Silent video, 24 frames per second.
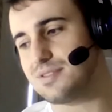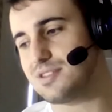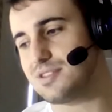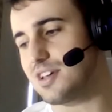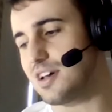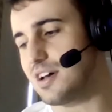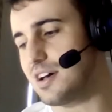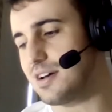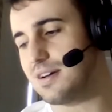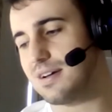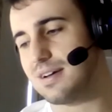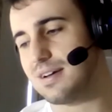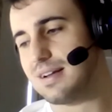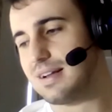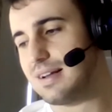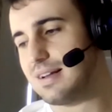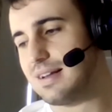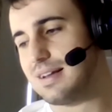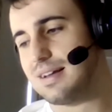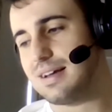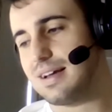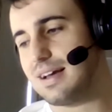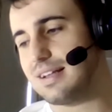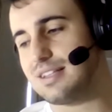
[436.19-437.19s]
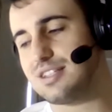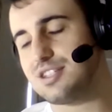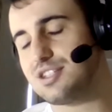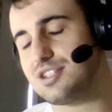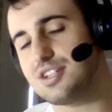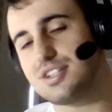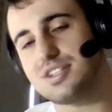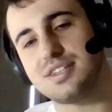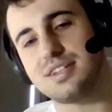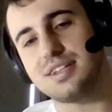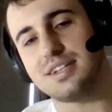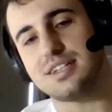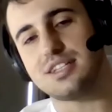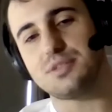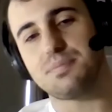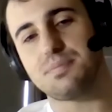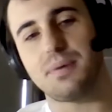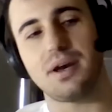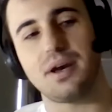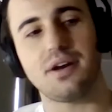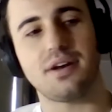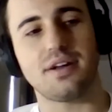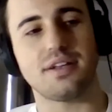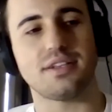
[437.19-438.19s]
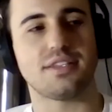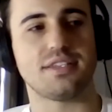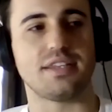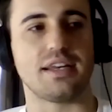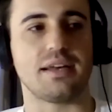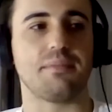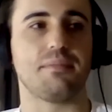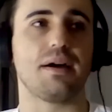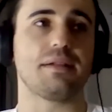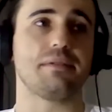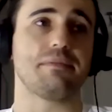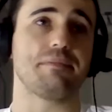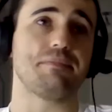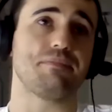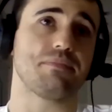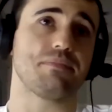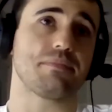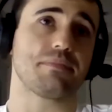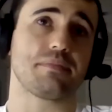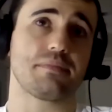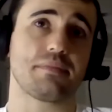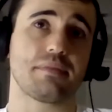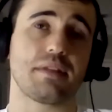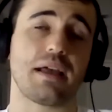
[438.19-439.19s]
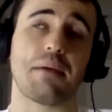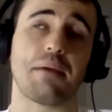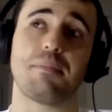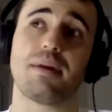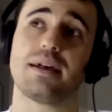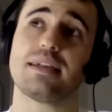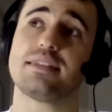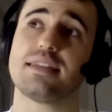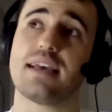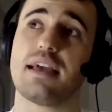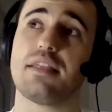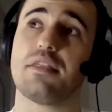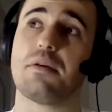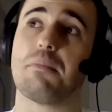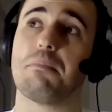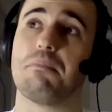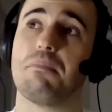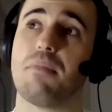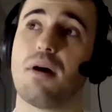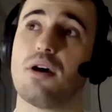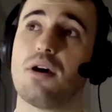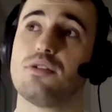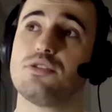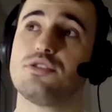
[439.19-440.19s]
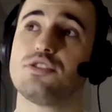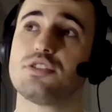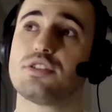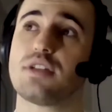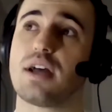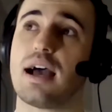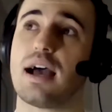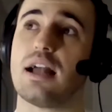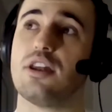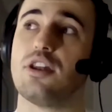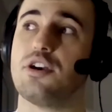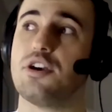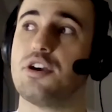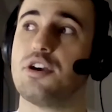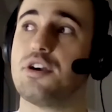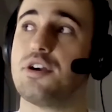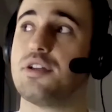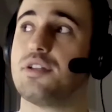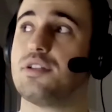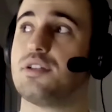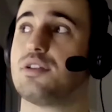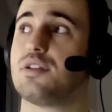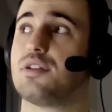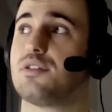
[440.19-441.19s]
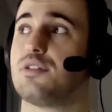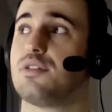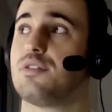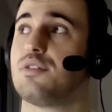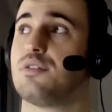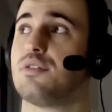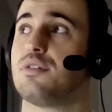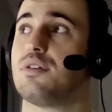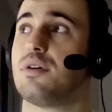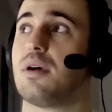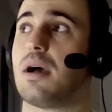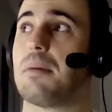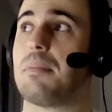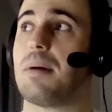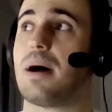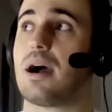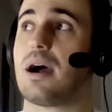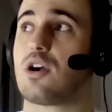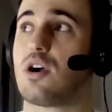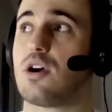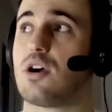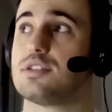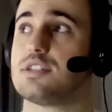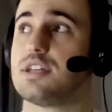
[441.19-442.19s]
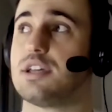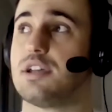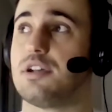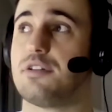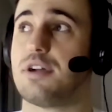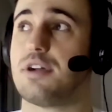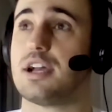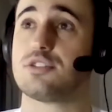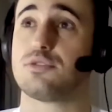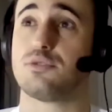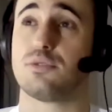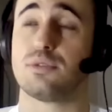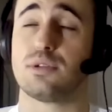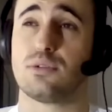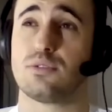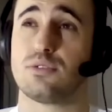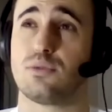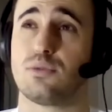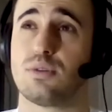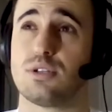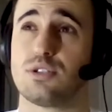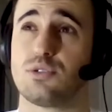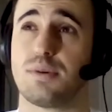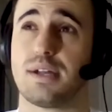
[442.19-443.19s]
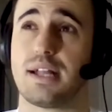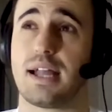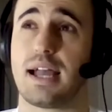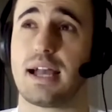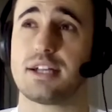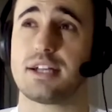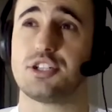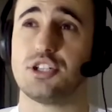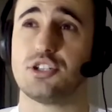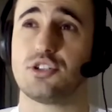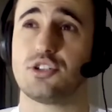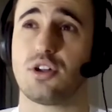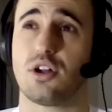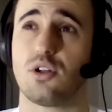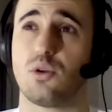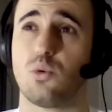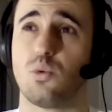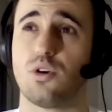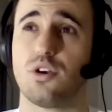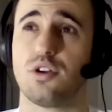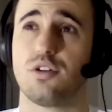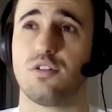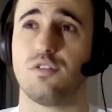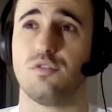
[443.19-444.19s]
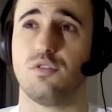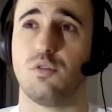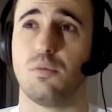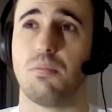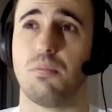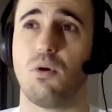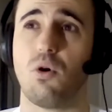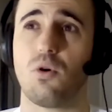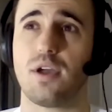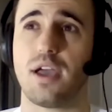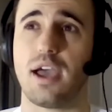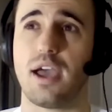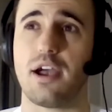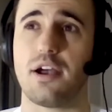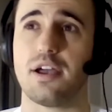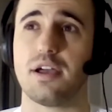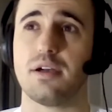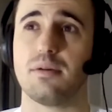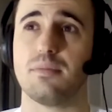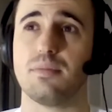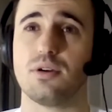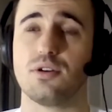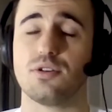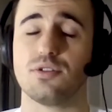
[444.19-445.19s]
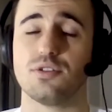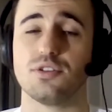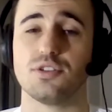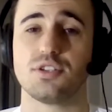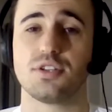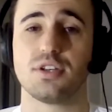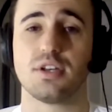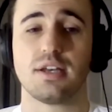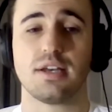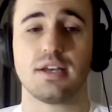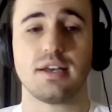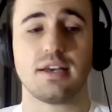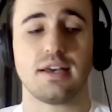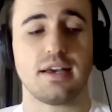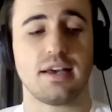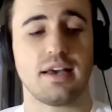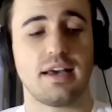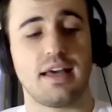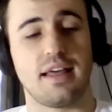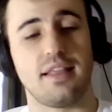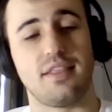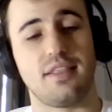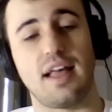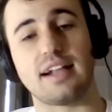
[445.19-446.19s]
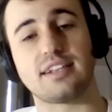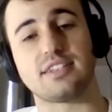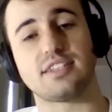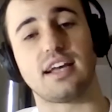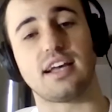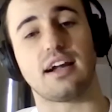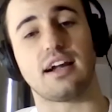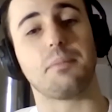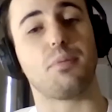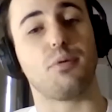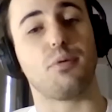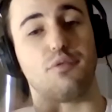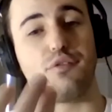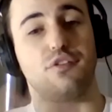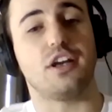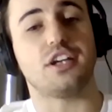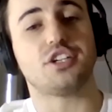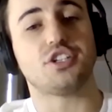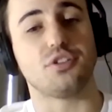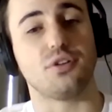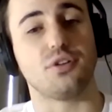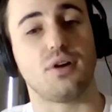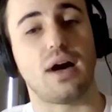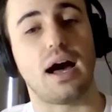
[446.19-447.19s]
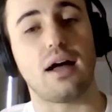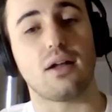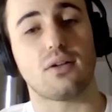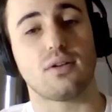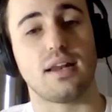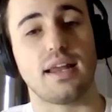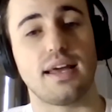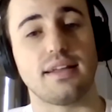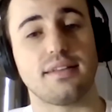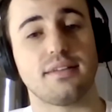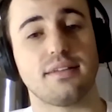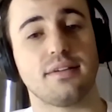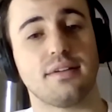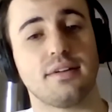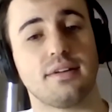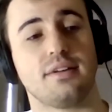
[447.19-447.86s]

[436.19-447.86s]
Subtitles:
So it's just an experiencing. But I must say, the most I learned about content creation was when I actually started working for Ball Carrier, because that's like a professional outlet.